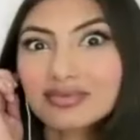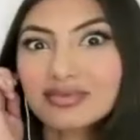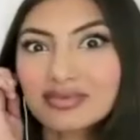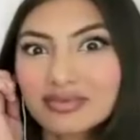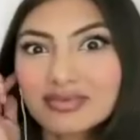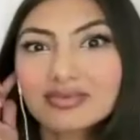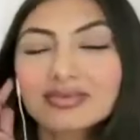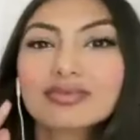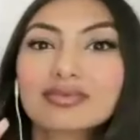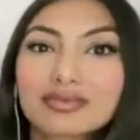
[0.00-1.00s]

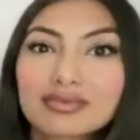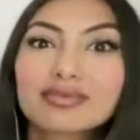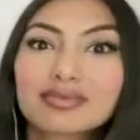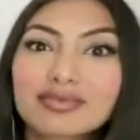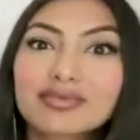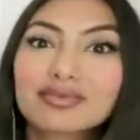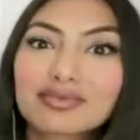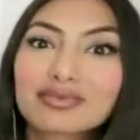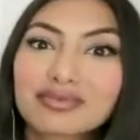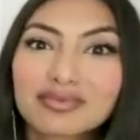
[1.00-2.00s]

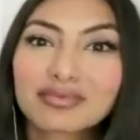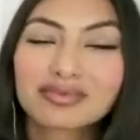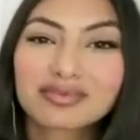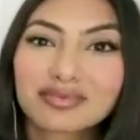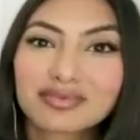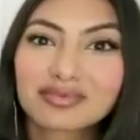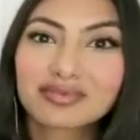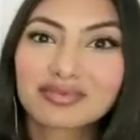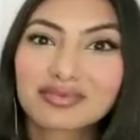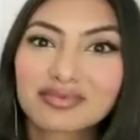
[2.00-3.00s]

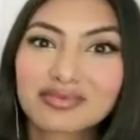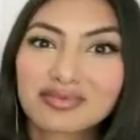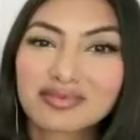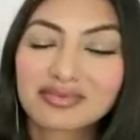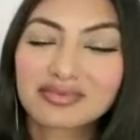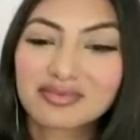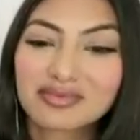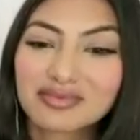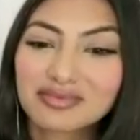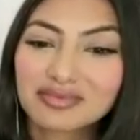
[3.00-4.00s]

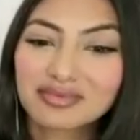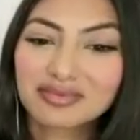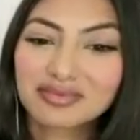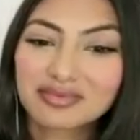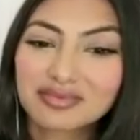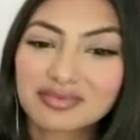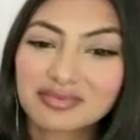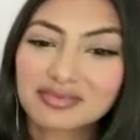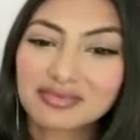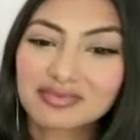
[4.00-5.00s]

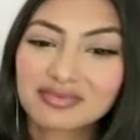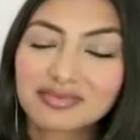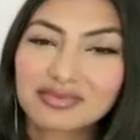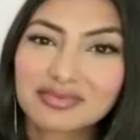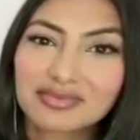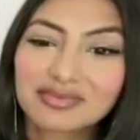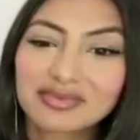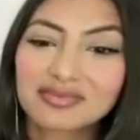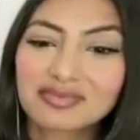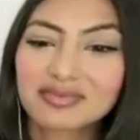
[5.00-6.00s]

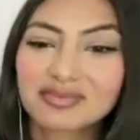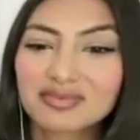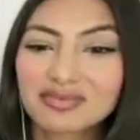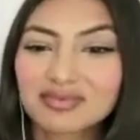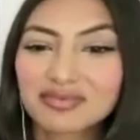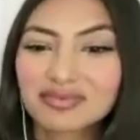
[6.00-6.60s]
[no speech]